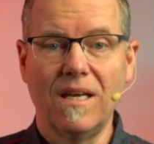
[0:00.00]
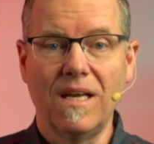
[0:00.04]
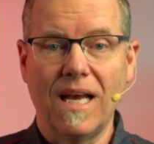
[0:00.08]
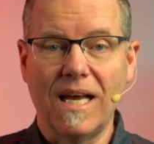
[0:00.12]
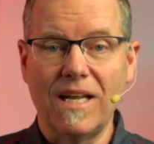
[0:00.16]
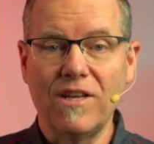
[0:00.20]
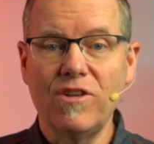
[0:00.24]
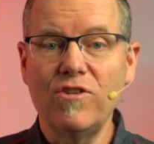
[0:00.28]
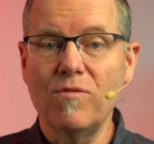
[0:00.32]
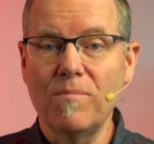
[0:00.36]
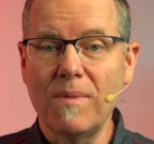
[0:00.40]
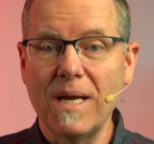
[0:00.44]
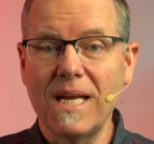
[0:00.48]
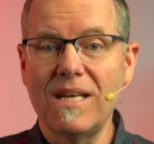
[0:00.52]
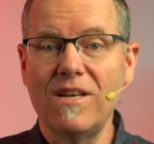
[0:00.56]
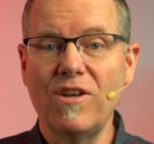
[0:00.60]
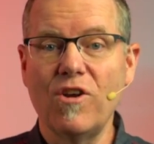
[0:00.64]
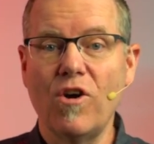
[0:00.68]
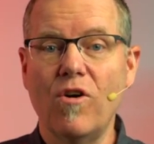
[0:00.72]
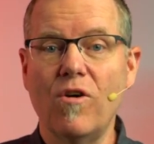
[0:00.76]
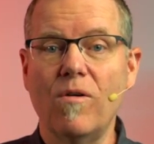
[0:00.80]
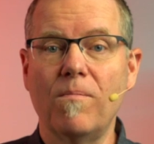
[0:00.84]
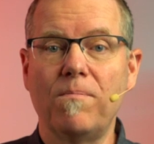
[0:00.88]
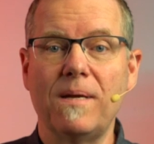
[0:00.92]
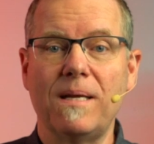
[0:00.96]
And you may
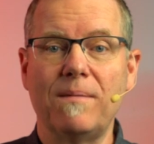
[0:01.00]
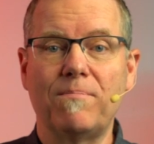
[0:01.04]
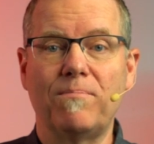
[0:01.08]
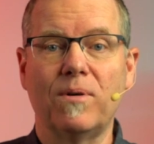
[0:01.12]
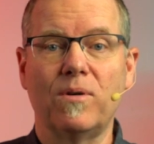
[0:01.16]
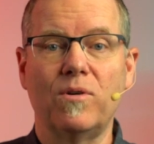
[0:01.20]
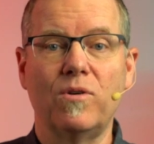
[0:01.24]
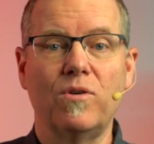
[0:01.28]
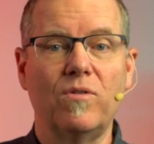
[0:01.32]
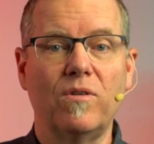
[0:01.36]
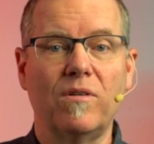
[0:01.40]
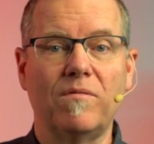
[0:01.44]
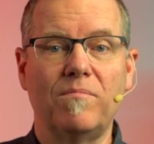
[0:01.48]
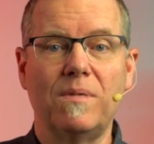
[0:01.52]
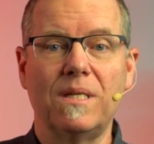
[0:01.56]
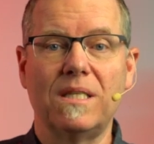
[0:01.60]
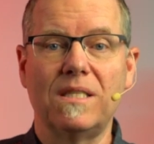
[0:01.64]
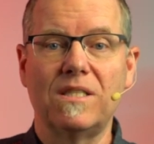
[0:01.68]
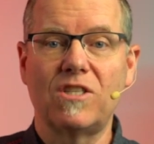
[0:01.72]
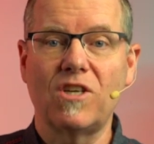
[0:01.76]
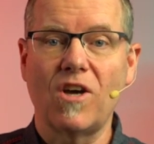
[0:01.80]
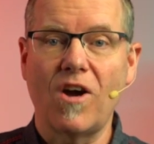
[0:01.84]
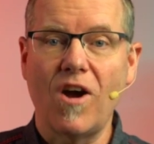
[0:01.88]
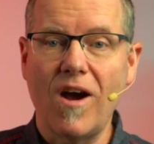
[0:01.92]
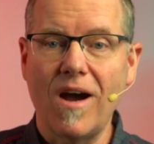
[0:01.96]
know people who have been
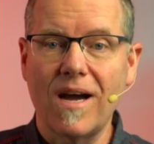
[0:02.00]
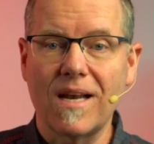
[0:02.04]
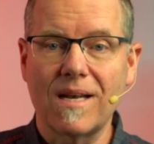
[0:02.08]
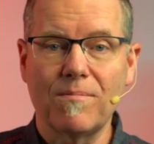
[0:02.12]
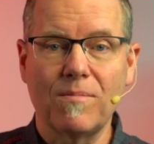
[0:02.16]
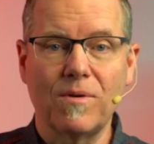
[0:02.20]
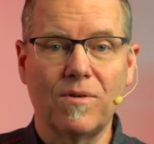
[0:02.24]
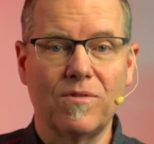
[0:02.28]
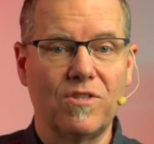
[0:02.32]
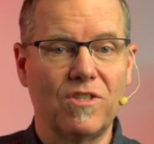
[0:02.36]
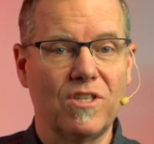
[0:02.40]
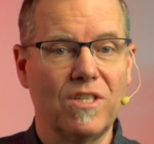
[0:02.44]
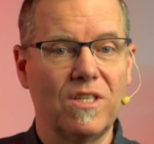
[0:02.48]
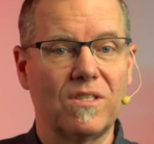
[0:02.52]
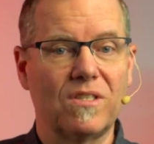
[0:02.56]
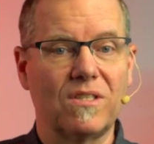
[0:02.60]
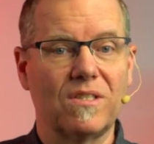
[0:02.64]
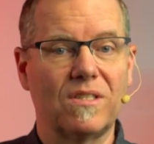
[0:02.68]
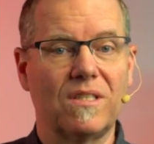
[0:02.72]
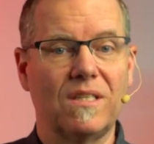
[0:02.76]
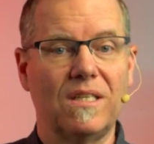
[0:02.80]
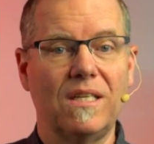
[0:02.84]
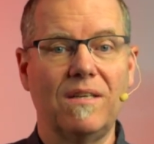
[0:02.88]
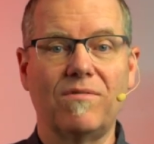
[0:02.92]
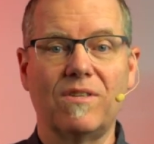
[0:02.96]
taught about
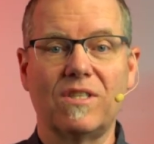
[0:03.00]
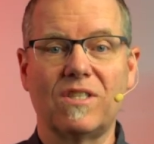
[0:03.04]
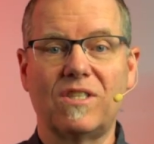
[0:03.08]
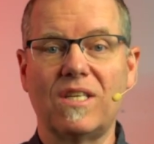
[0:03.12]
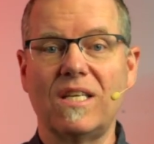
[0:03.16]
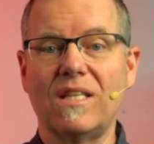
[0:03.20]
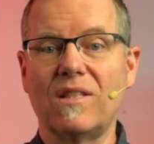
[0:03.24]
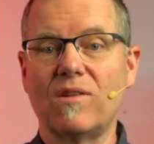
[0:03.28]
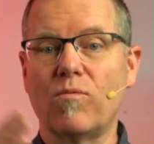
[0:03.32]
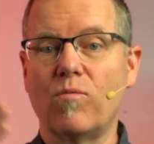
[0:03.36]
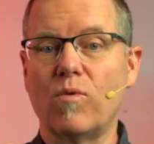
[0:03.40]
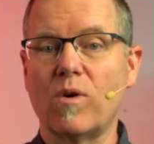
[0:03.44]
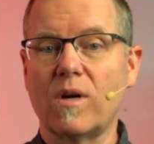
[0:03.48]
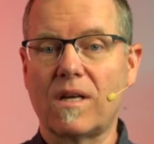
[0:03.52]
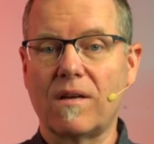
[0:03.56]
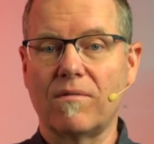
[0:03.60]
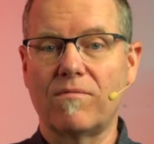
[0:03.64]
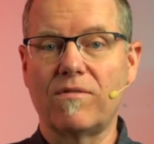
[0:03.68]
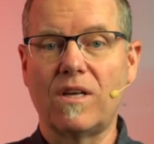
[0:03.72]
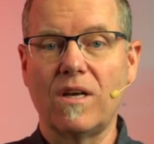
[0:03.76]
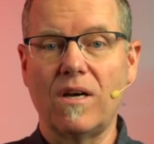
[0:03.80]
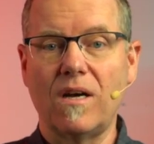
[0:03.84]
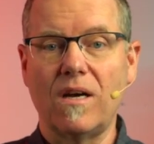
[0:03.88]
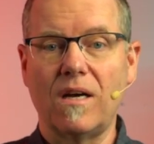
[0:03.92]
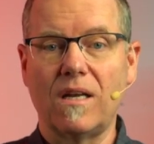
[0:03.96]
Jesus and even seen the work
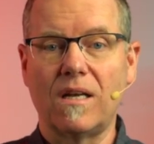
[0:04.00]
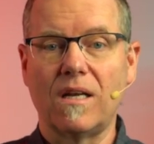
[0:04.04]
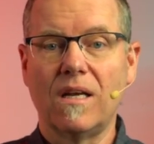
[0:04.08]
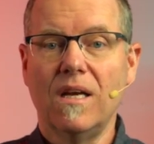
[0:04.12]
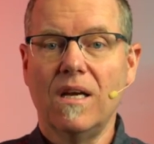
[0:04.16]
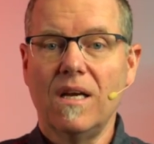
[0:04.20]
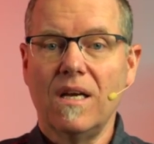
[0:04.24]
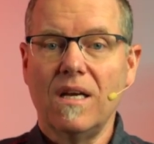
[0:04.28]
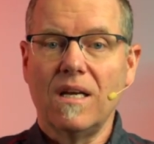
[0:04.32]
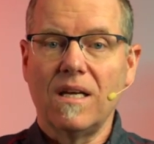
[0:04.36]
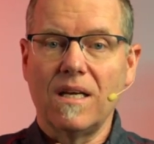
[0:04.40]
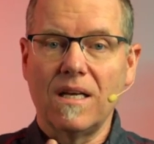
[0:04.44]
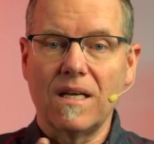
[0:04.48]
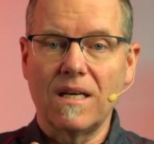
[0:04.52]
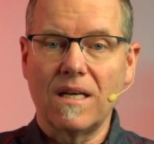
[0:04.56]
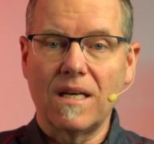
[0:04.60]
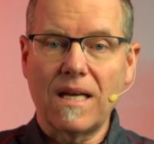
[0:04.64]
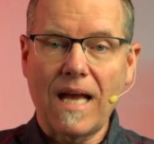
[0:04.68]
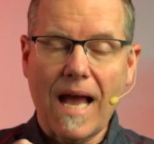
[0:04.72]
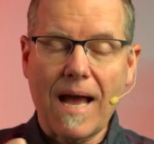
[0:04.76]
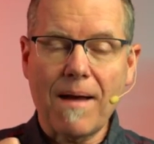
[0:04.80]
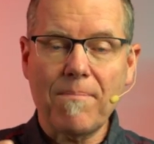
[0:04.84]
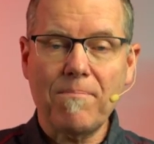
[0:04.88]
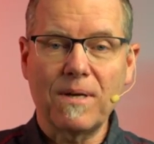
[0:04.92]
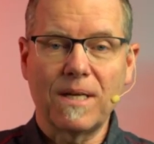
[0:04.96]
of God eh,
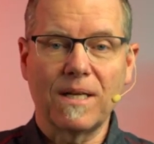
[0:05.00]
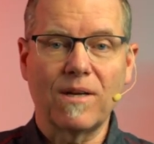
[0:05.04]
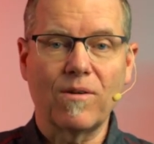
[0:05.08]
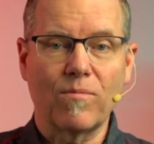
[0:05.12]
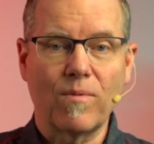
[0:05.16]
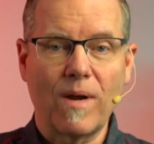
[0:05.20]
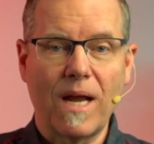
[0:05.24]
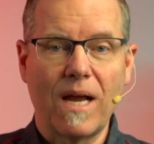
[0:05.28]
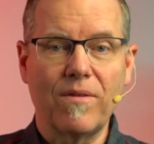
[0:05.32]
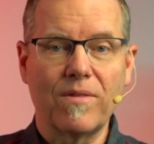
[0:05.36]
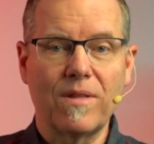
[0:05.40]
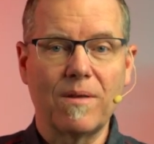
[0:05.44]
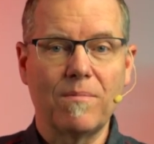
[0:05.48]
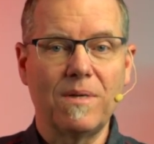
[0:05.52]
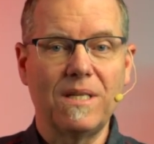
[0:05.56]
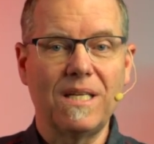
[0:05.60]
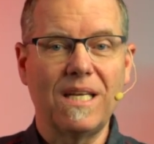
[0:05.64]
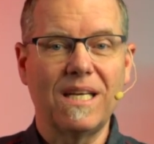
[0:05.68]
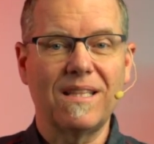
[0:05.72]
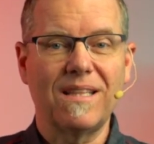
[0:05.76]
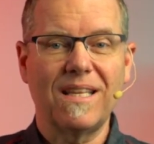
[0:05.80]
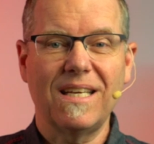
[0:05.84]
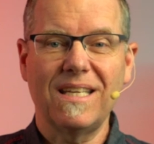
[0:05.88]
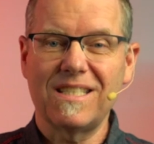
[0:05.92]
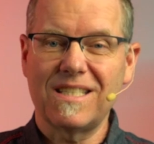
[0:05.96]
happening around them, and
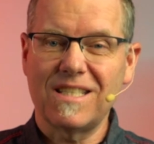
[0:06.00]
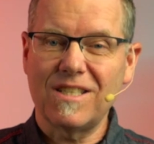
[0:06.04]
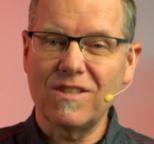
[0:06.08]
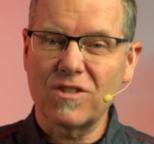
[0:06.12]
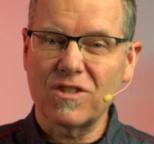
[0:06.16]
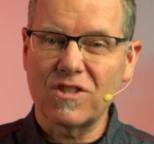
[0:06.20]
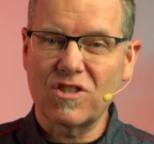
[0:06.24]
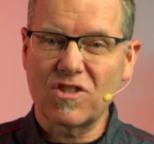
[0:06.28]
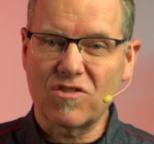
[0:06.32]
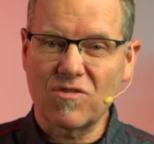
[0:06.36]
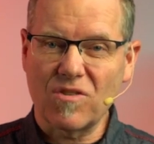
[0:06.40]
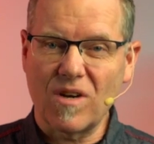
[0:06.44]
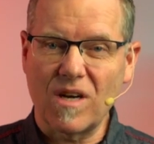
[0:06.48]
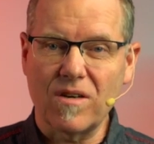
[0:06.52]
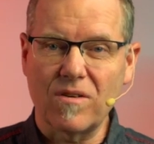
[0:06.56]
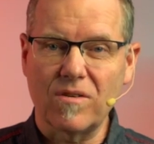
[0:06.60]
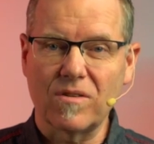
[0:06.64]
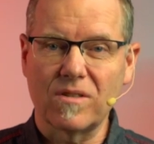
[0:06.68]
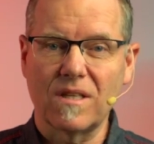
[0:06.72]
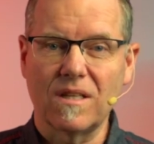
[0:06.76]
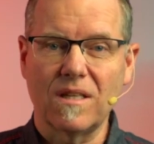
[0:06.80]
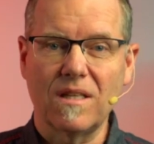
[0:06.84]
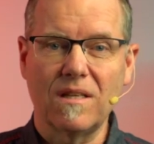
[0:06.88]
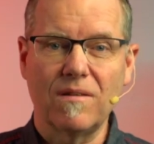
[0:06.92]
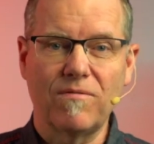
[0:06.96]
yet they still struggle
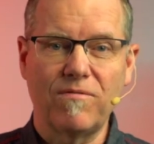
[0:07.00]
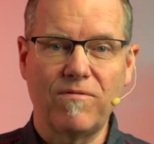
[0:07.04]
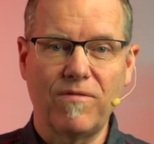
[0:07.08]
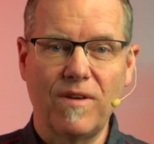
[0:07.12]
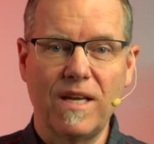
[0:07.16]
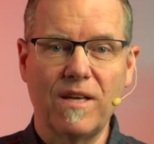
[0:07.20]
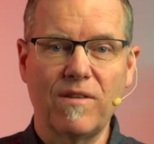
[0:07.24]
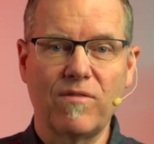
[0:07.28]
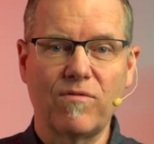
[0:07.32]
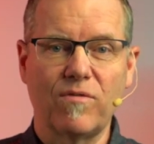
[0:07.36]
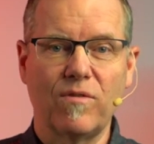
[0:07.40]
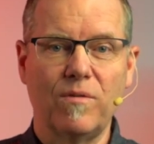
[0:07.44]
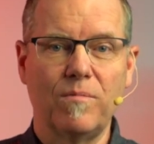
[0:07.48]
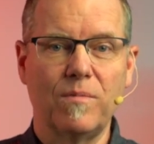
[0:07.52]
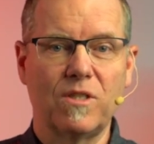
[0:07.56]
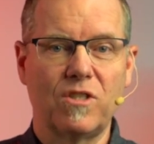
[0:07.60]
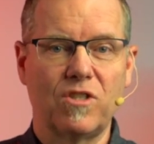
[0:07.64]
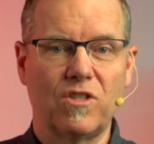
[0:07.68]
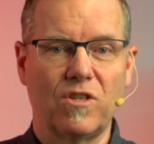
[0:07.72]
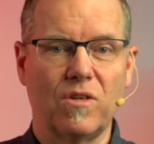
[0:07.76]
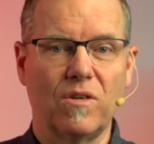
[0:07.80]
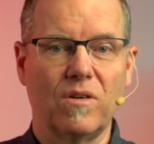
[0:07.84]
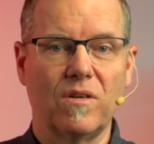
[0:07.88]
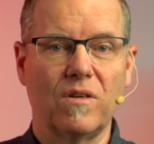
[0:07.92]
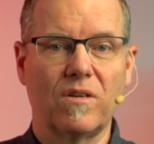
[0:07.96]
to live faithful,
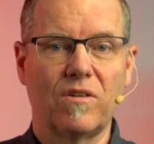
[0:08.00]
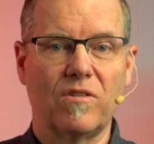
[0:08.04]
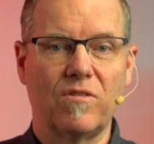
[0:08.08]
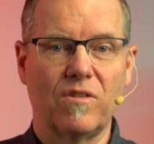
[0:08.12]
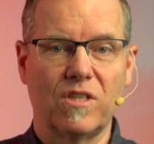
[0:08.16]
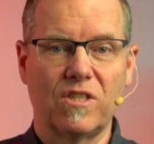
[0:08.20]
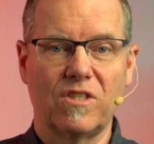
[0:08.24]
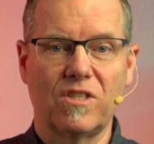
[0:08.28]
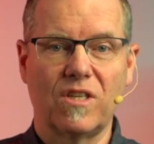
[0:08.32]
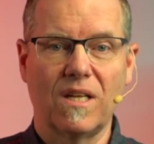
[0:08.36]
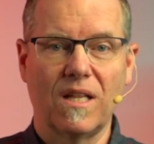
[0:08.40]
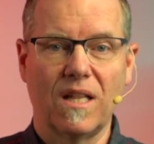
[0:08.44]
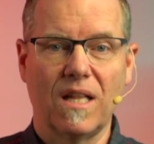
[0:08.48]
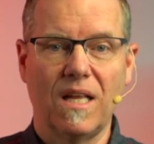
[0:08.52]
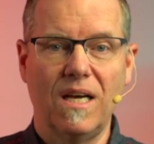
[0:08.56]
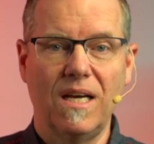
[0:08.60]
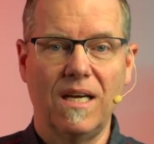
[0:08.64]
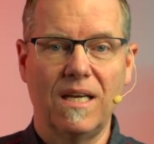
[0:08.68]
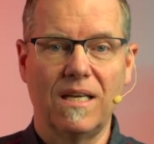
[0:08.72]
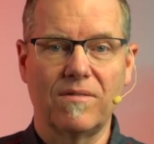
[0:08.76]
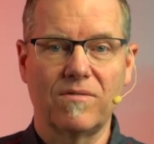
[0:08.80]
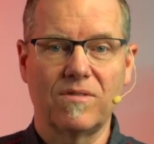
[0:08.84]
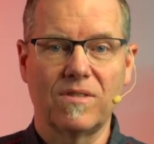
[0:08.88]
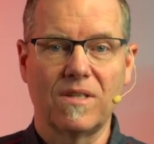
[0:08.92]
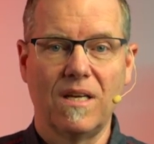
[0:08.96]
mature Christian
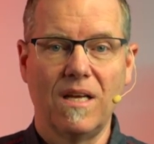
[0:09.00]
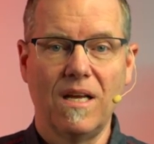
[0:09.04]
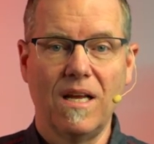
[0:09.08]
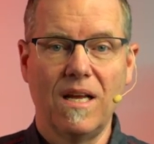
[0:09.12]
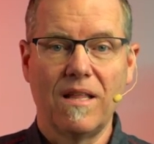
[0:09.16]
lives.